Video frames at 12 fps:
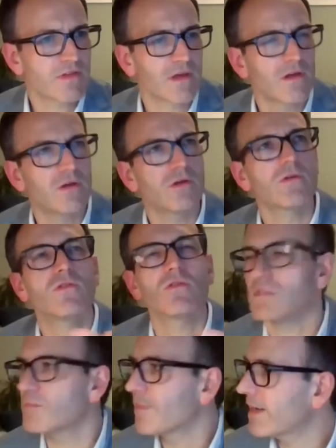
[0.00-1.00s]
think, you
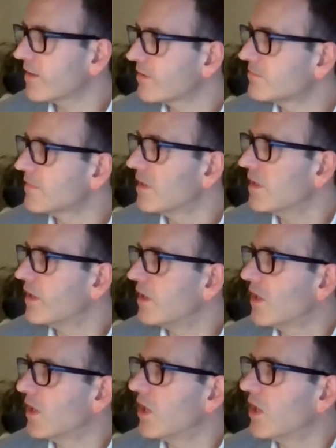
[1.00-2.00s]
talked about
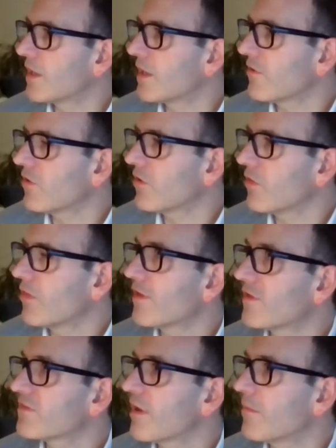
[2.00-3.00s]
earlier on
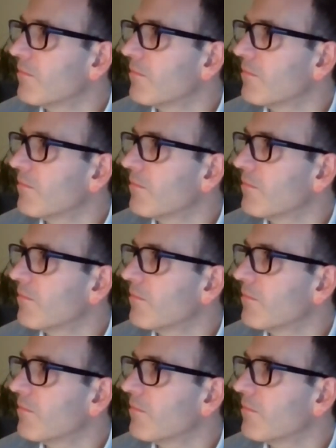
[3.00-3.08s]
that